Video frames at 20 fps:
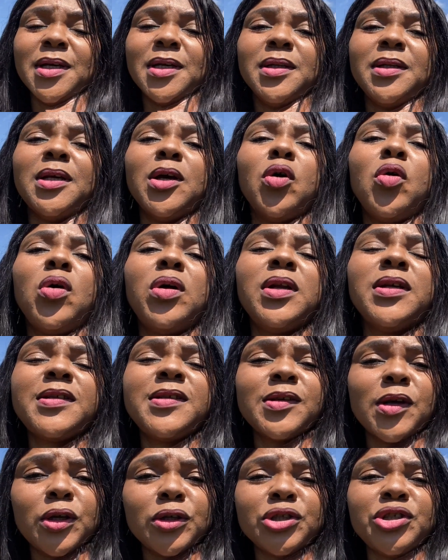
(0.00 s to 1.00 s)
The only
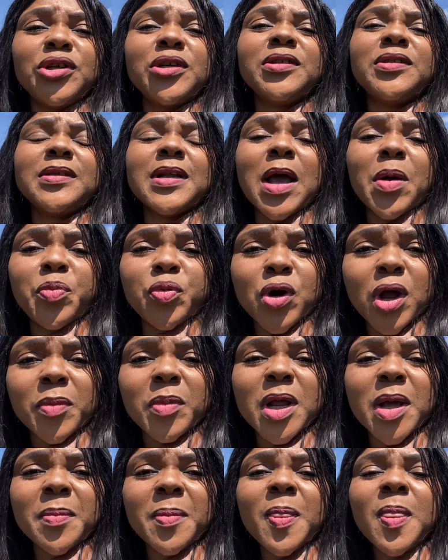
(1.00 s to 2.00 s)
solution to that
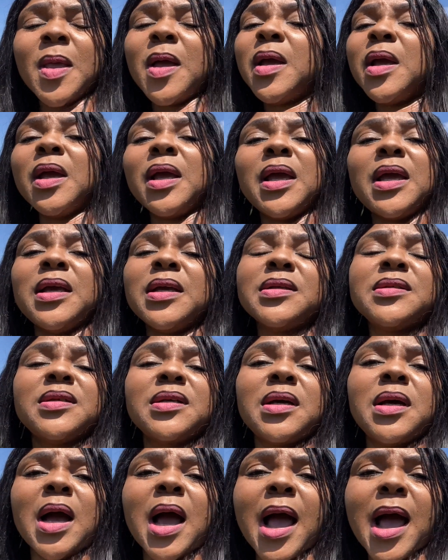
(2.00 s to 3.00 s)
problem is
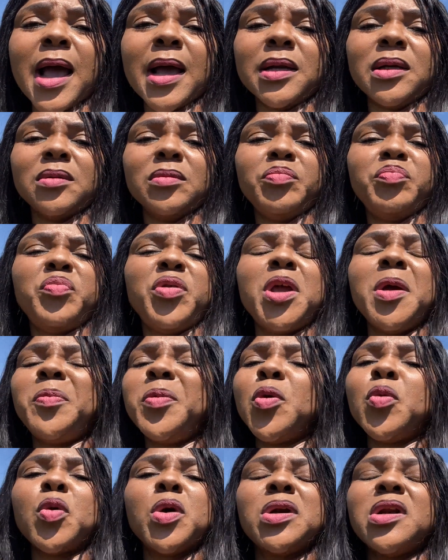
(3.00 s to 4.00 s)
God.
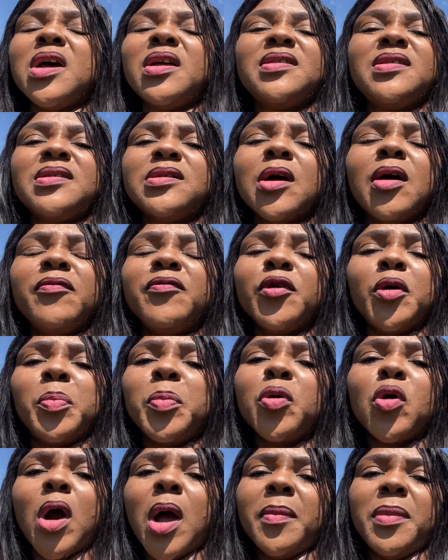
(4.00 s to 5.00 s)
People will not solve your
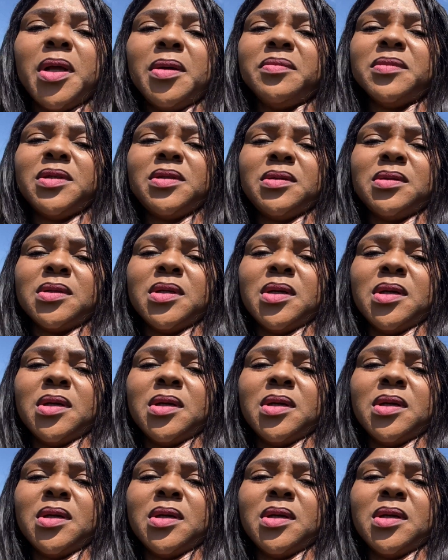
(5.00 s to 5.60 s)
problems.